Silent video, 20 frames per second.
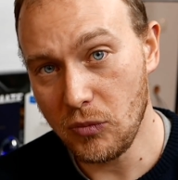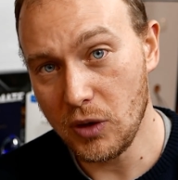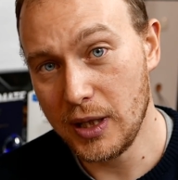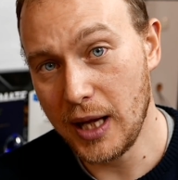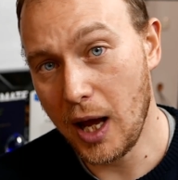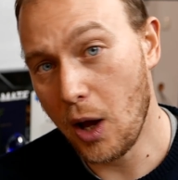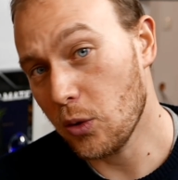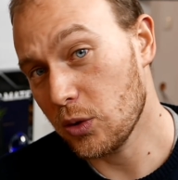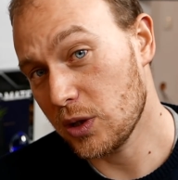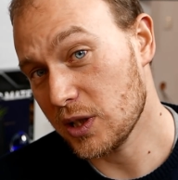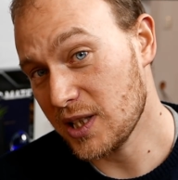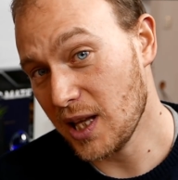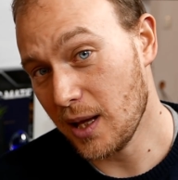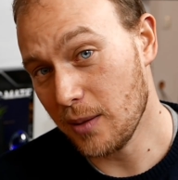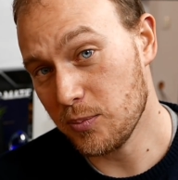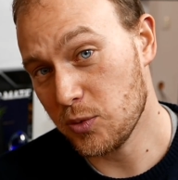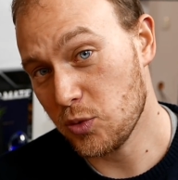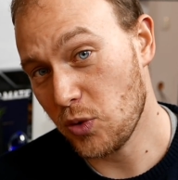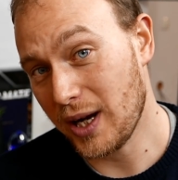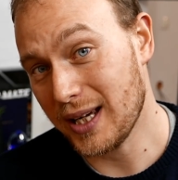Now, the
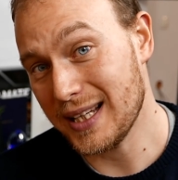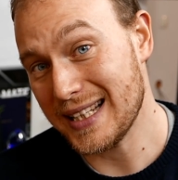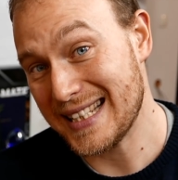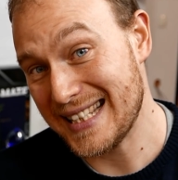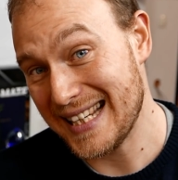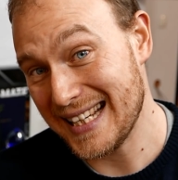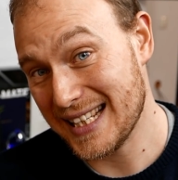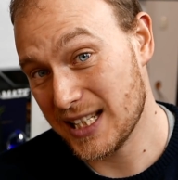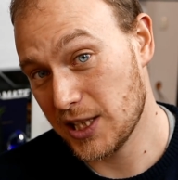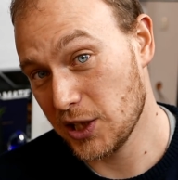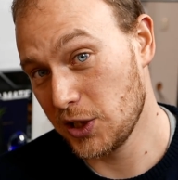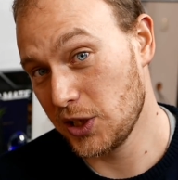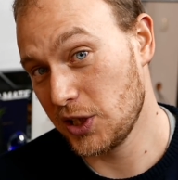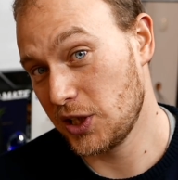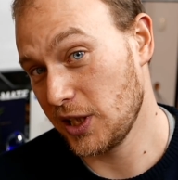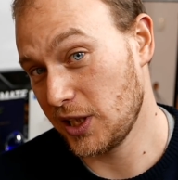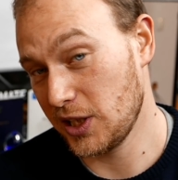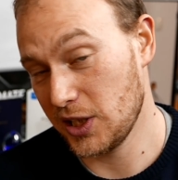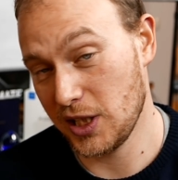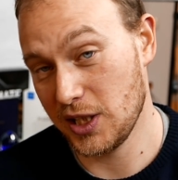Snapdragon
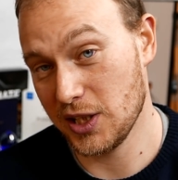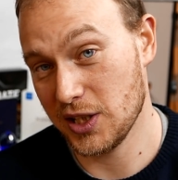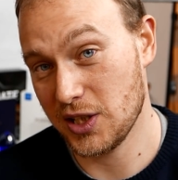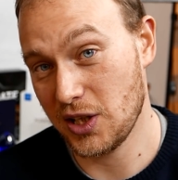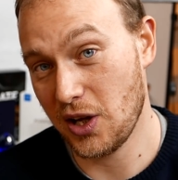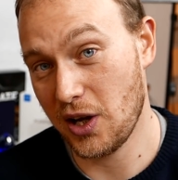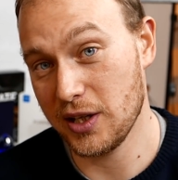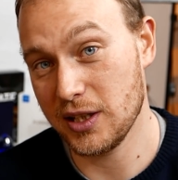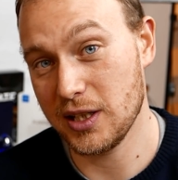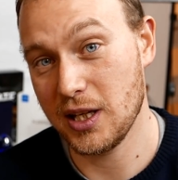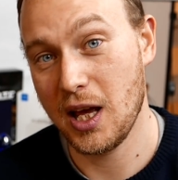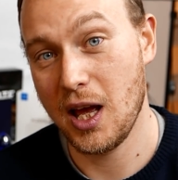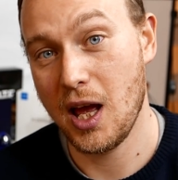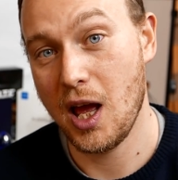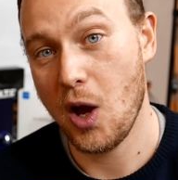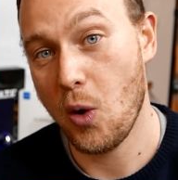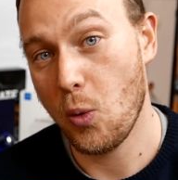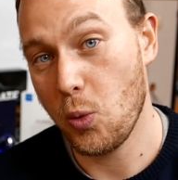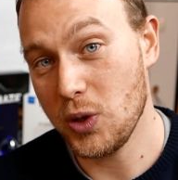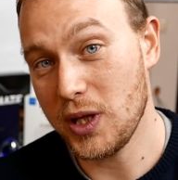636 inside
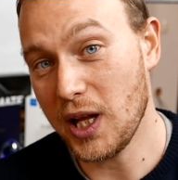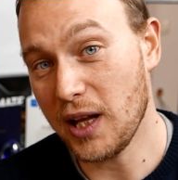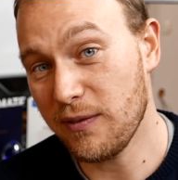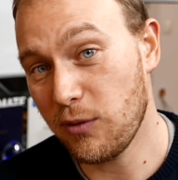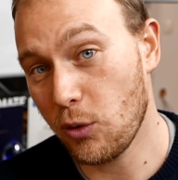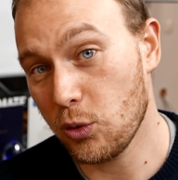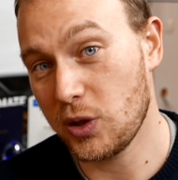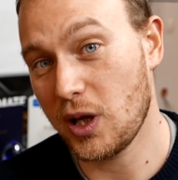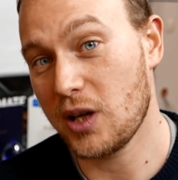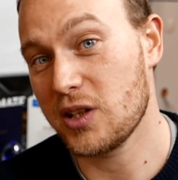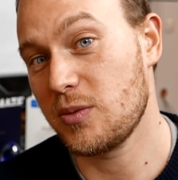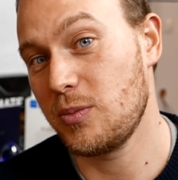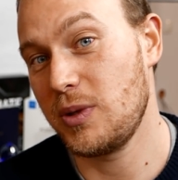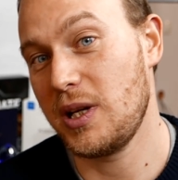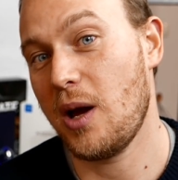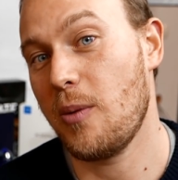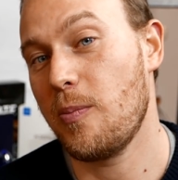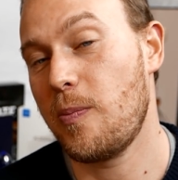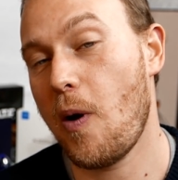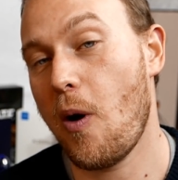with that 4000
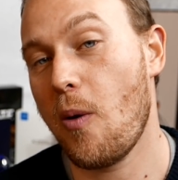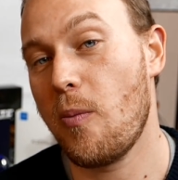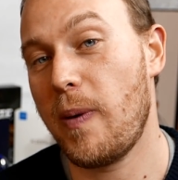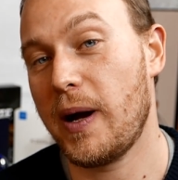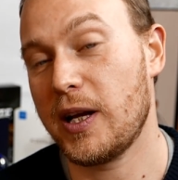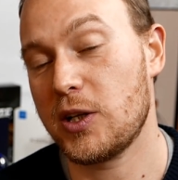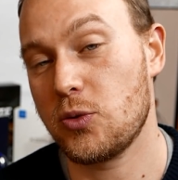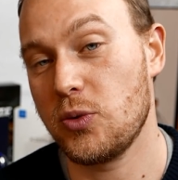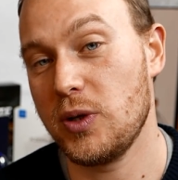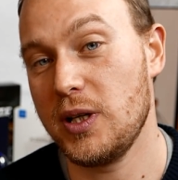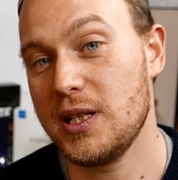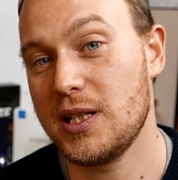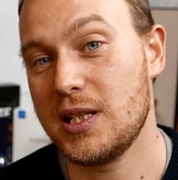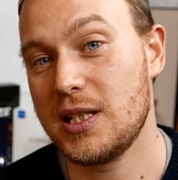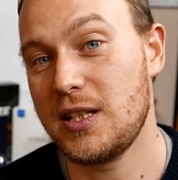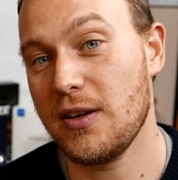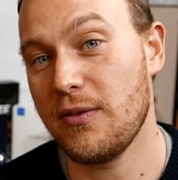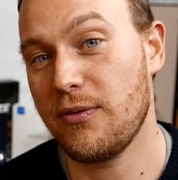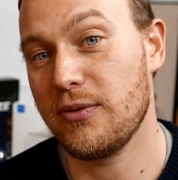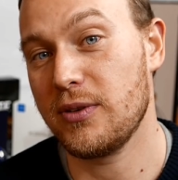mAh battery
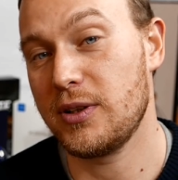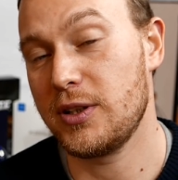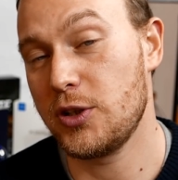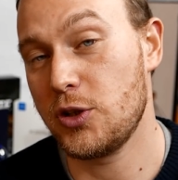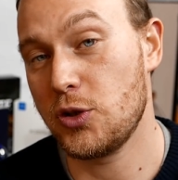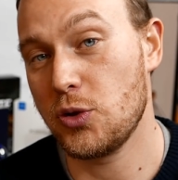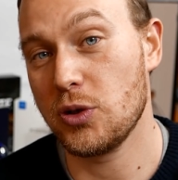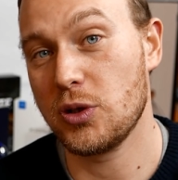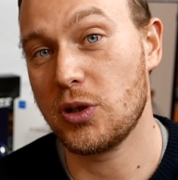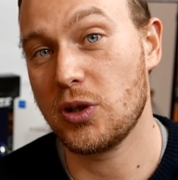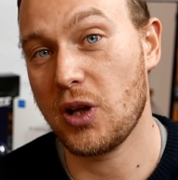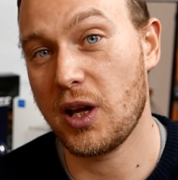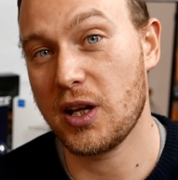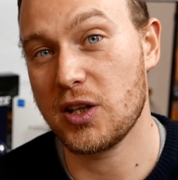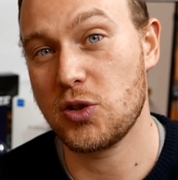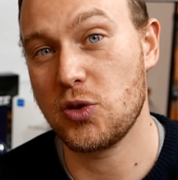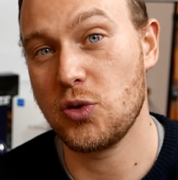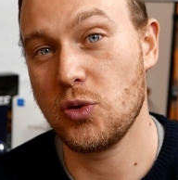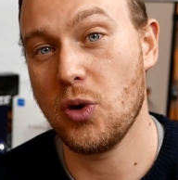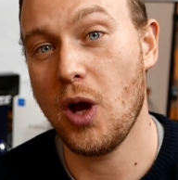is definitely should
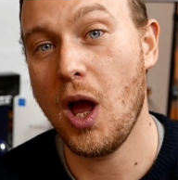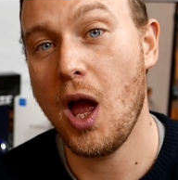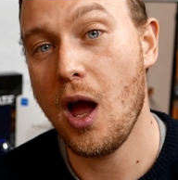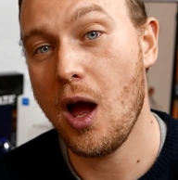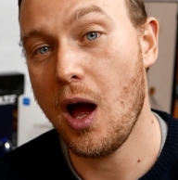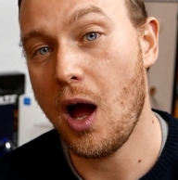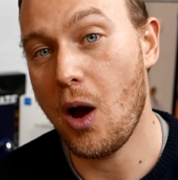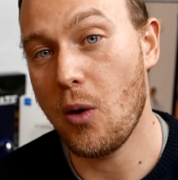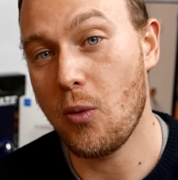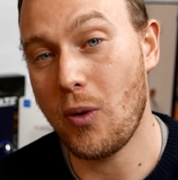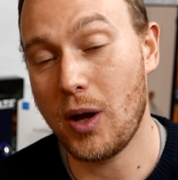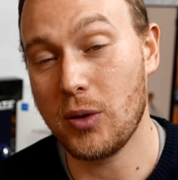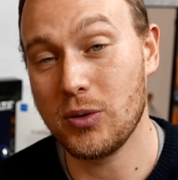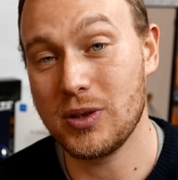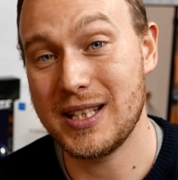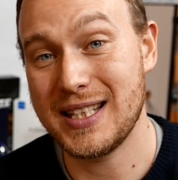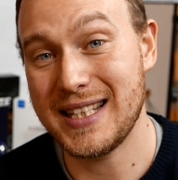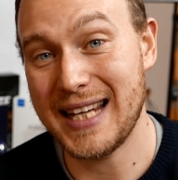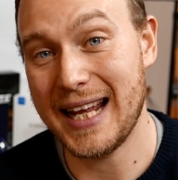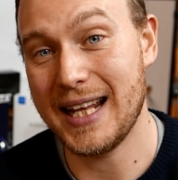last you
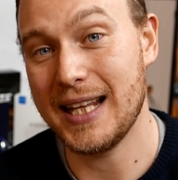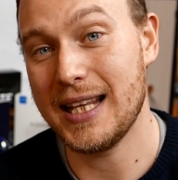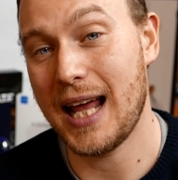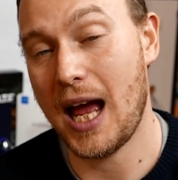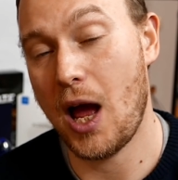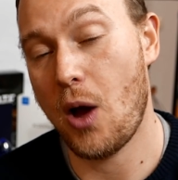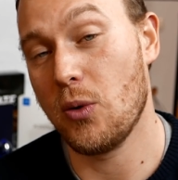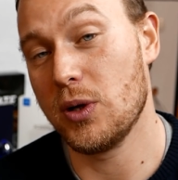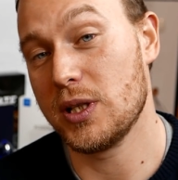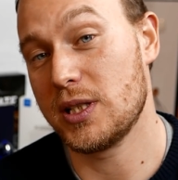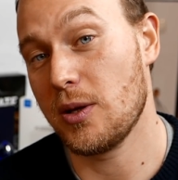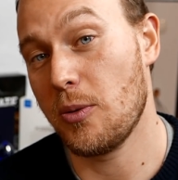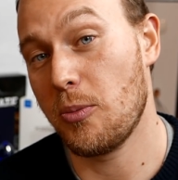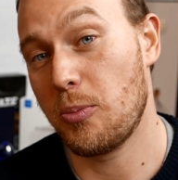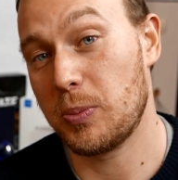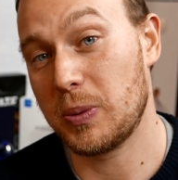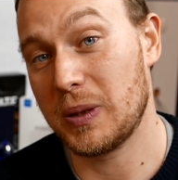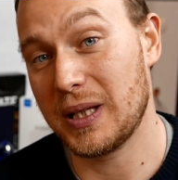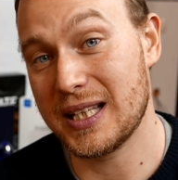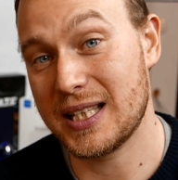around 10 hours
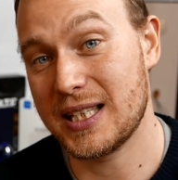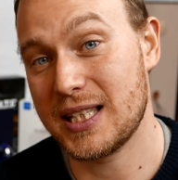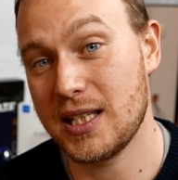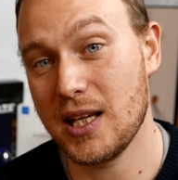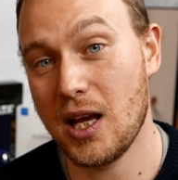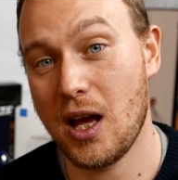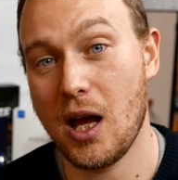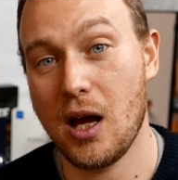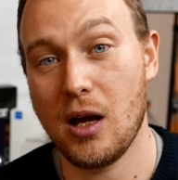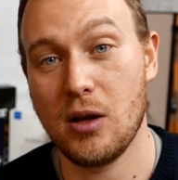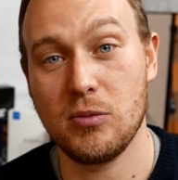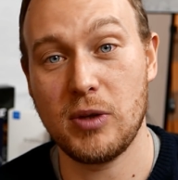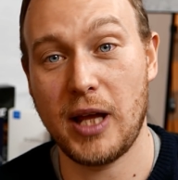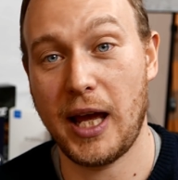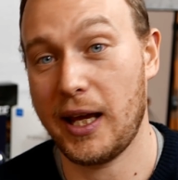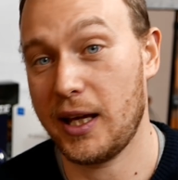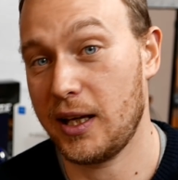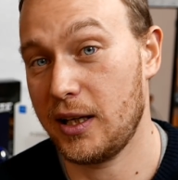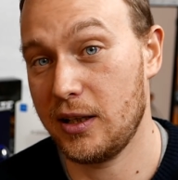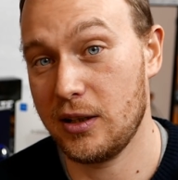plus on um,
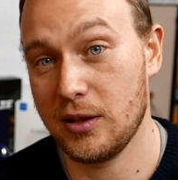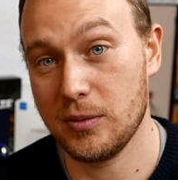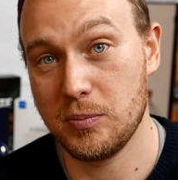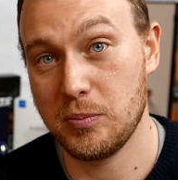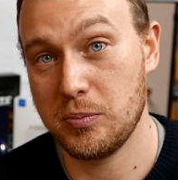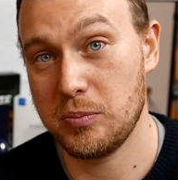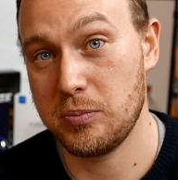like uh,